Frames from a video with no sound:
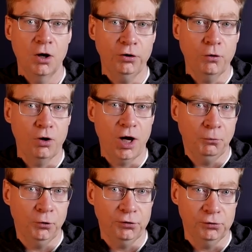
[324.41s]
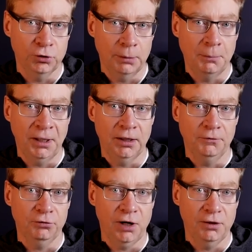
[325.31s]
although I'm not sure there'll be big
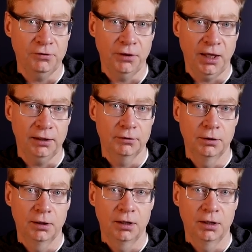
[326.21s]
enough trailers for that.